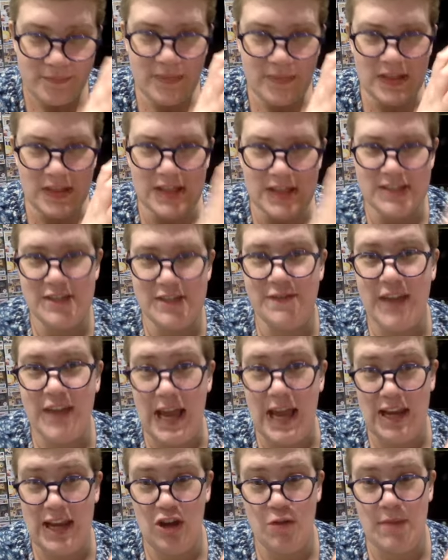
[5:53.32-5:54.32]
is if
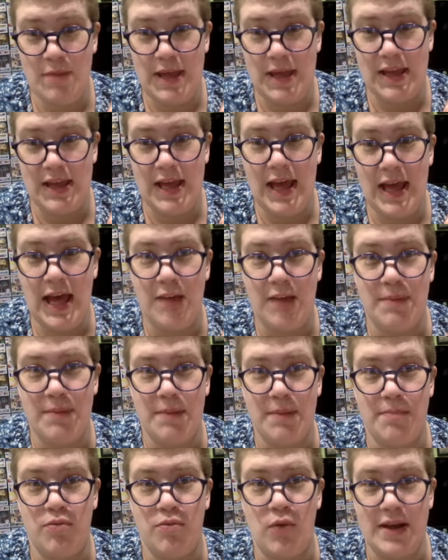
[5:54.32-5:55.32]
Kenny Omega had
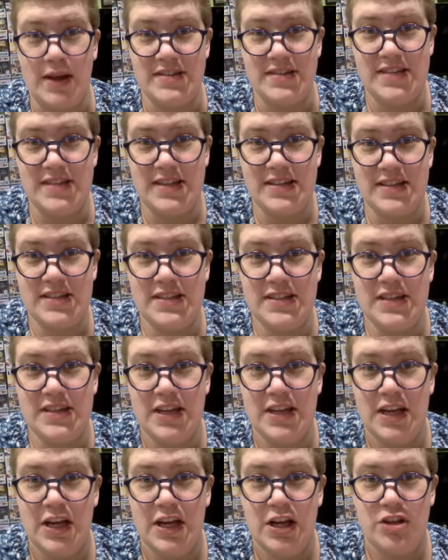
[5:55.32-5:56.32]
been present
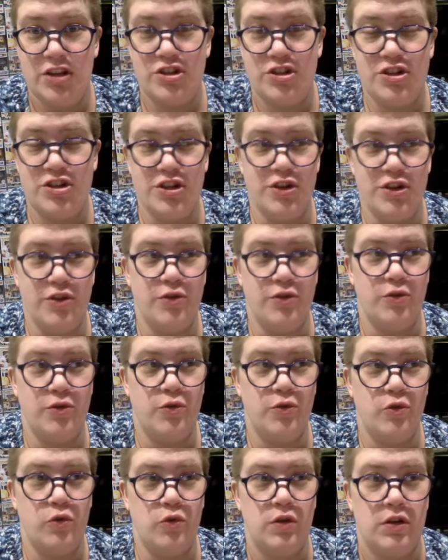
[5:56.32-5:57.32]

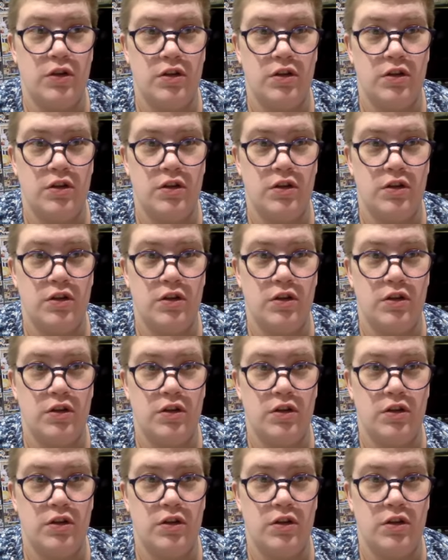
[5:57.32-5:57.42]
to